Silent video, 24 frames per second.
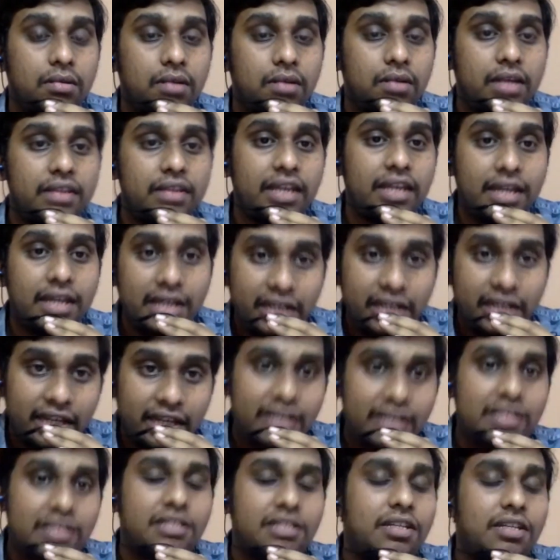Like the
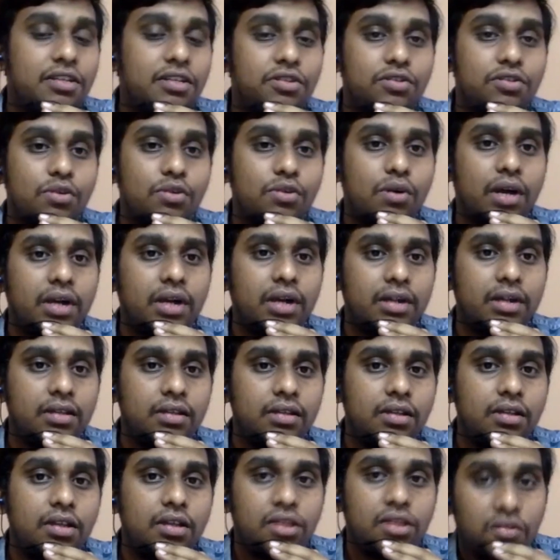intensity is so high,
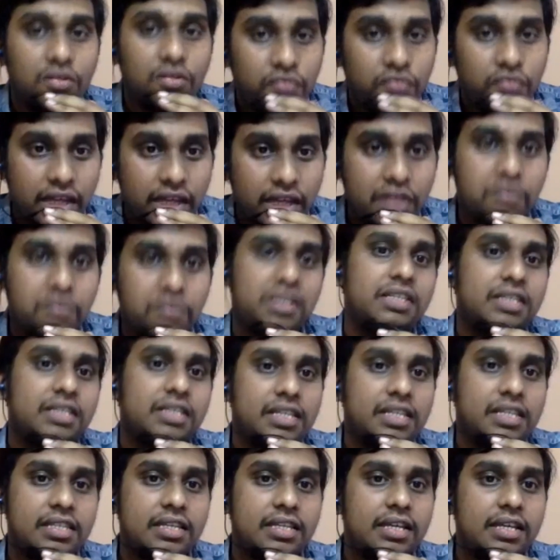the frequency
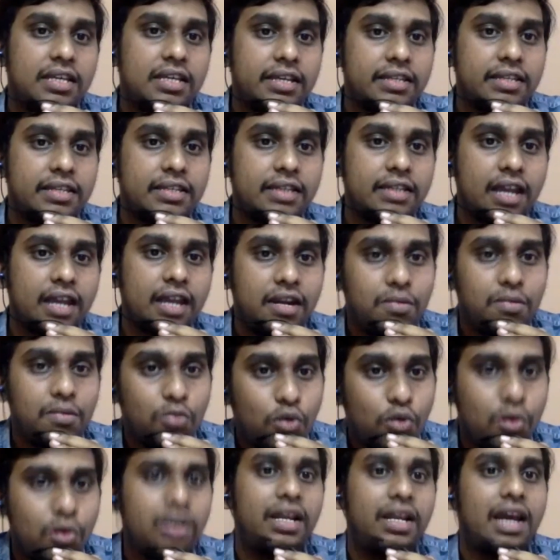is increasing and
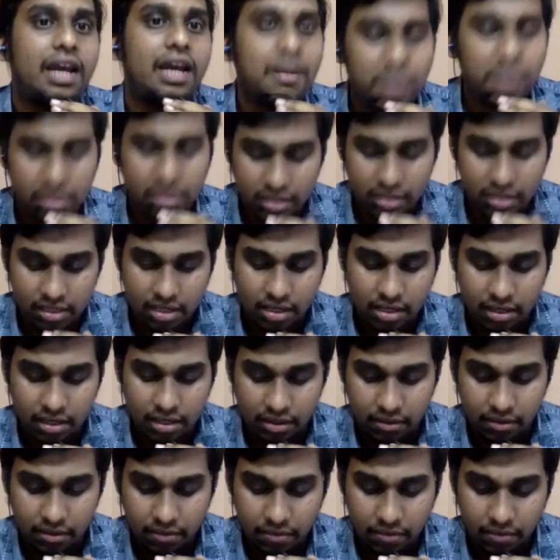more damage is occurring.